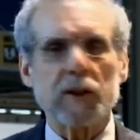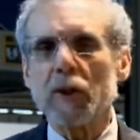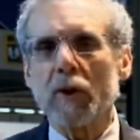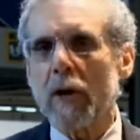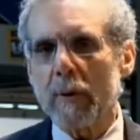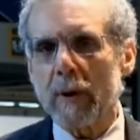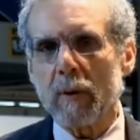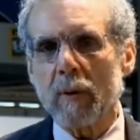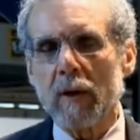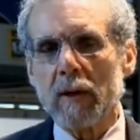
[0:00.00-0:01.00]

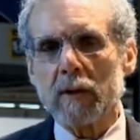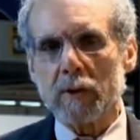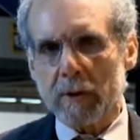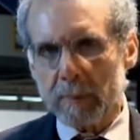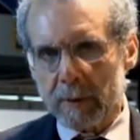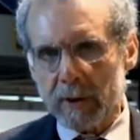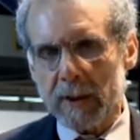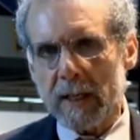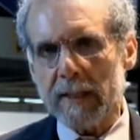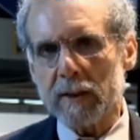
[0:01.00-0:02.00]
scenario. So the
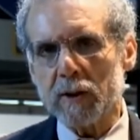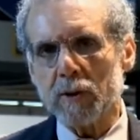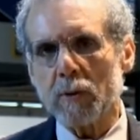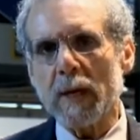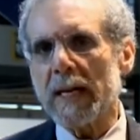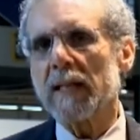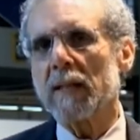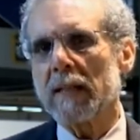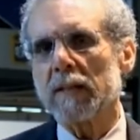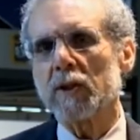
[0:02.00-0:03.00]
person has to
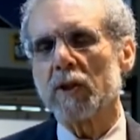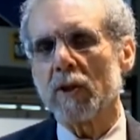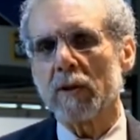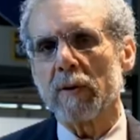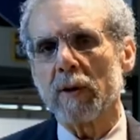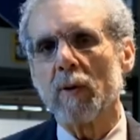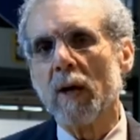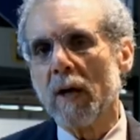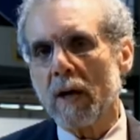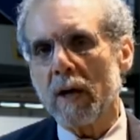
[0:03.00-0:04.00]
handle that
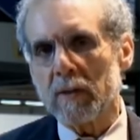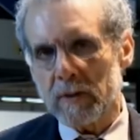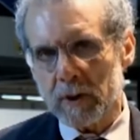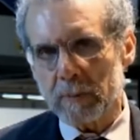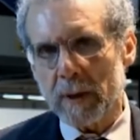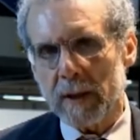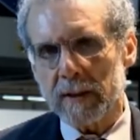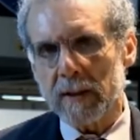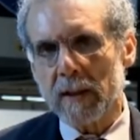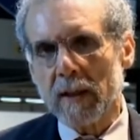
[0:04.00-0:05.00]
scenario on the
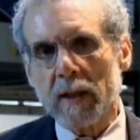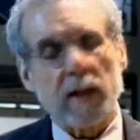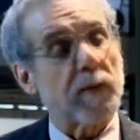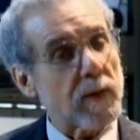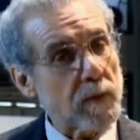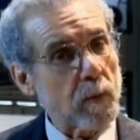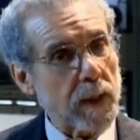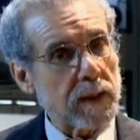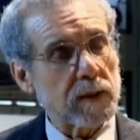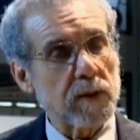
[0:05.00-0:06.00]
spot. Another
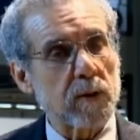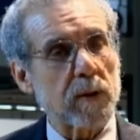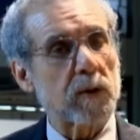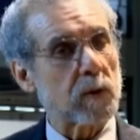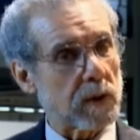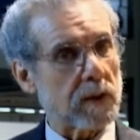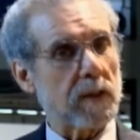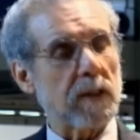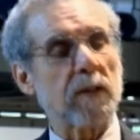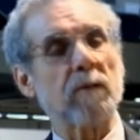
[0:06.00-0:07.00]
way to do it during
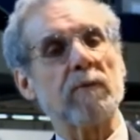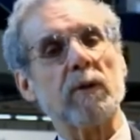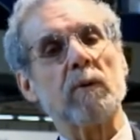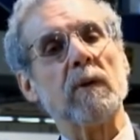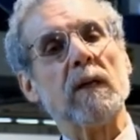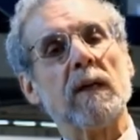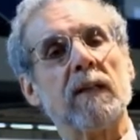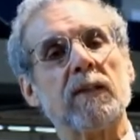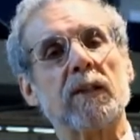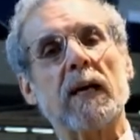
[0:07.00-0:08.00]
the interview
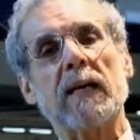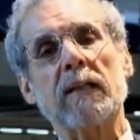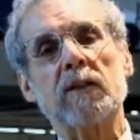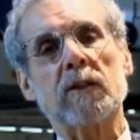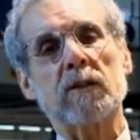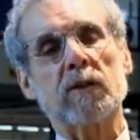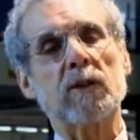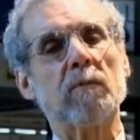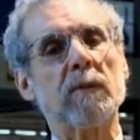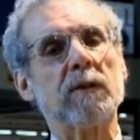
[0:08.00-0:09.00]
is to ask
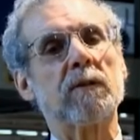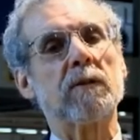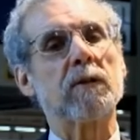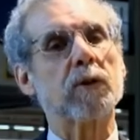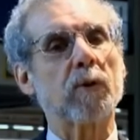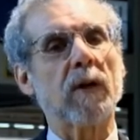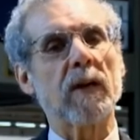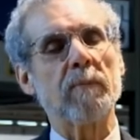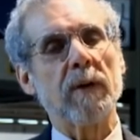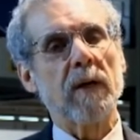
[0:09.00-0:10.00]
someone to
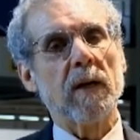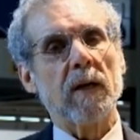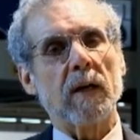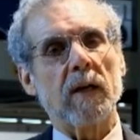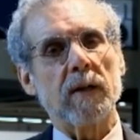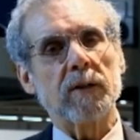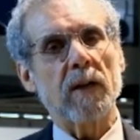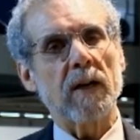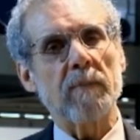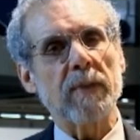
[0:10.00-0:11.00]
describe a
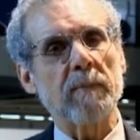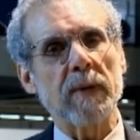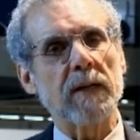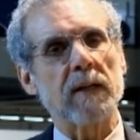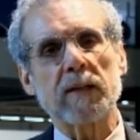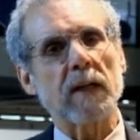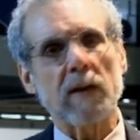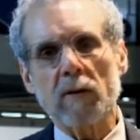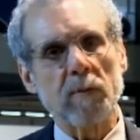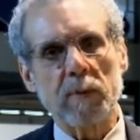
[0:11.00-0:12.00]
time they made a
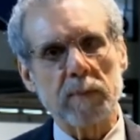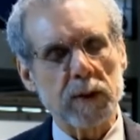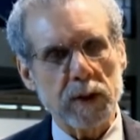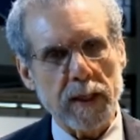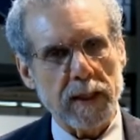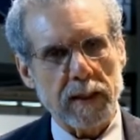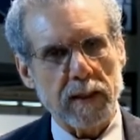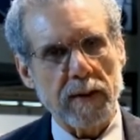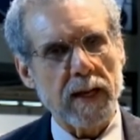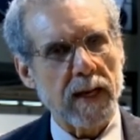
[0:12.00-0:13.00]
terrible mistake
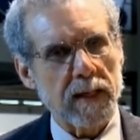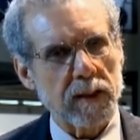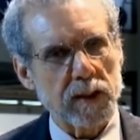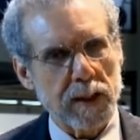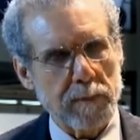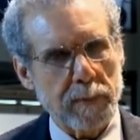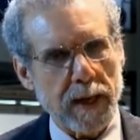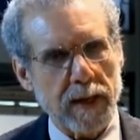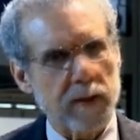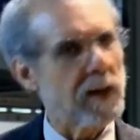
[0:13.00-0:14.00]
and they had a
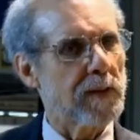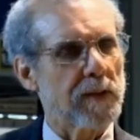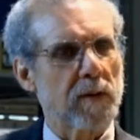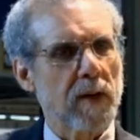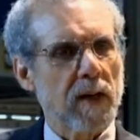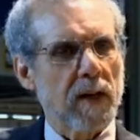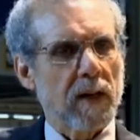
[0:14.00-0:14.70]
setback, not their